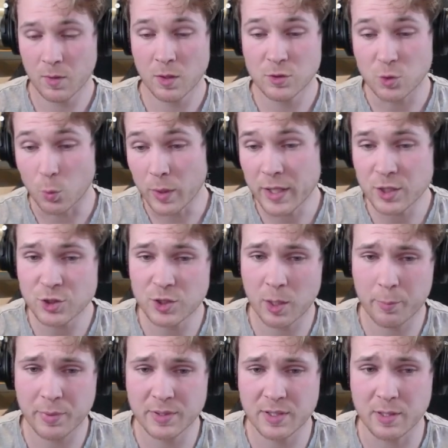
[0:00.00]
So we can
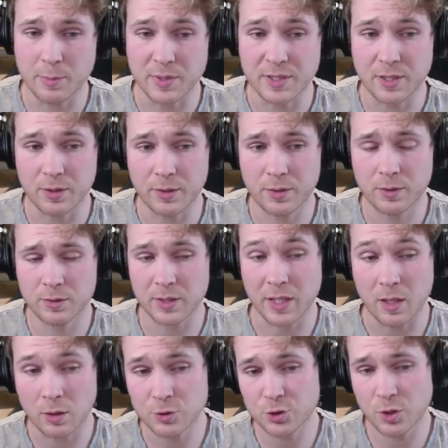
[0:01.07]
jump into the materials,
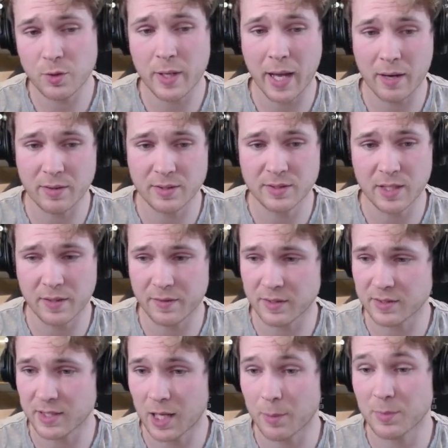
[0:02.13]
and I'll show you how to set
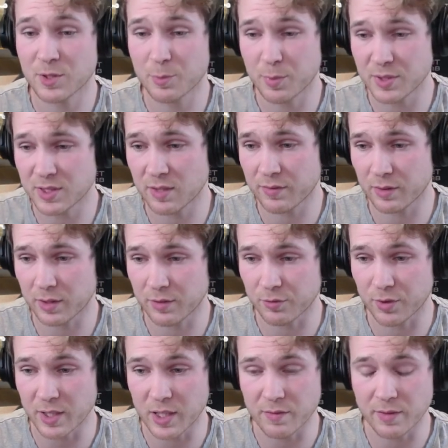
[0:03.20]
this up specifically
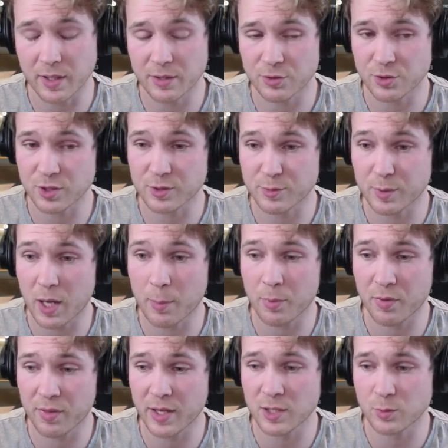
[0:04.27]
for Eevee, because there's just a
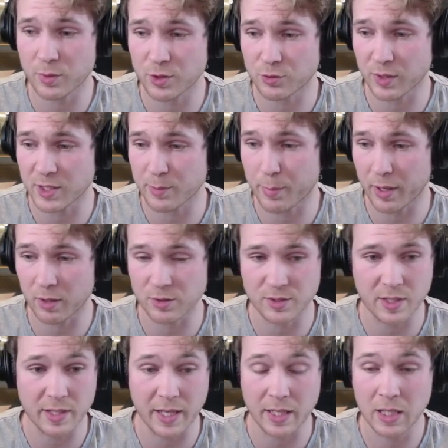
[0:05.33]
couple things with the
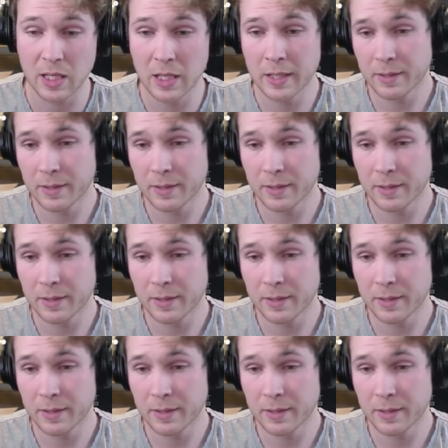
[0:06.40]
transparency that